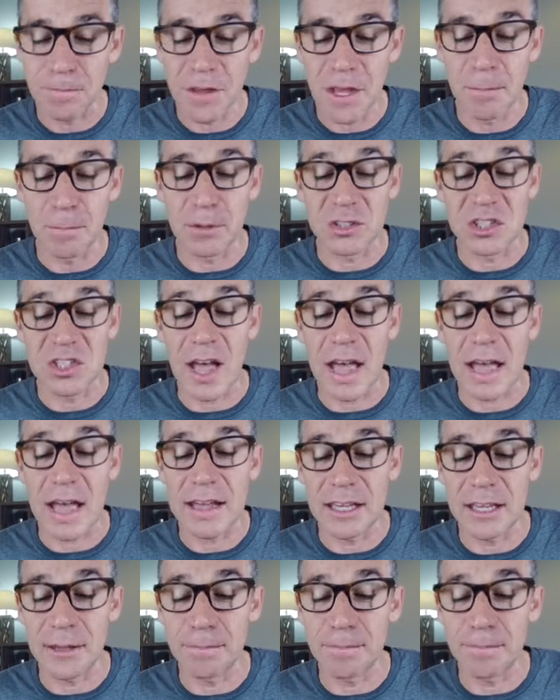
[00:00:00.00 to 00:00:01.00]
And beside
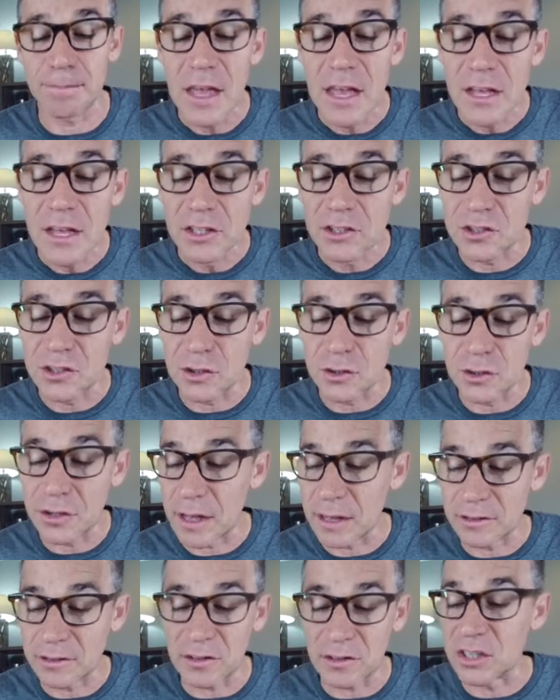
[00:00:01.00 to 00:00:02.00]
him stood
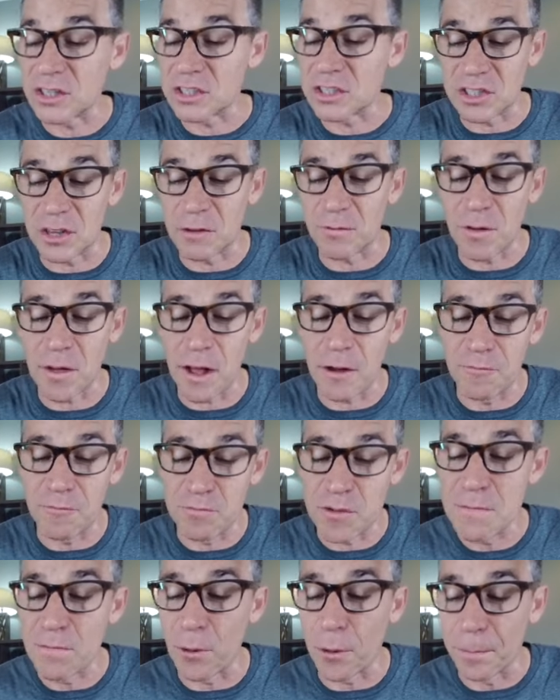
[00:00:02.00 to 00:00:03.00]
a list of
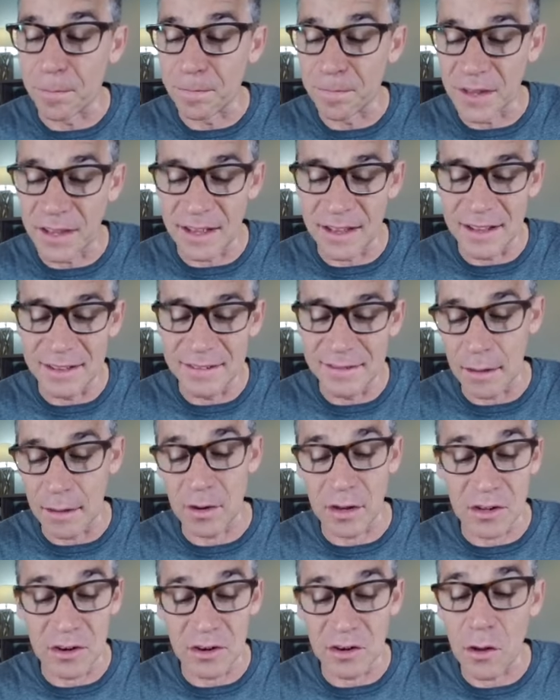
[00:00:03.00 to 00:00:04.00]
people. I'm
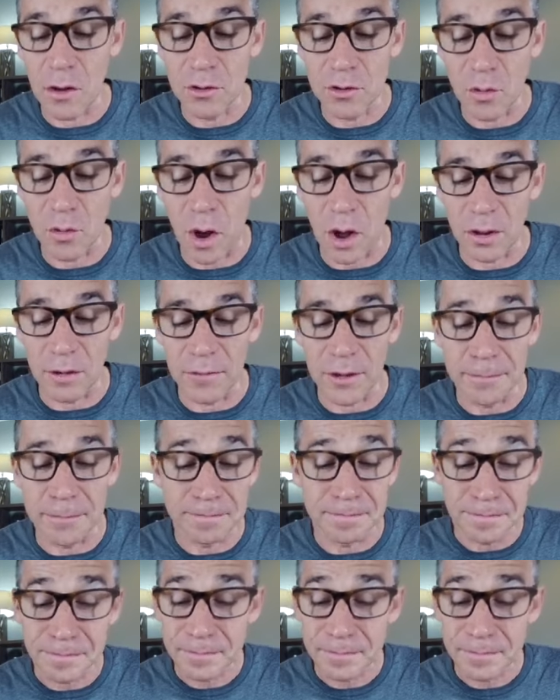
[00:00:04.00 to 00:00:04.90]
not going to go through all of it.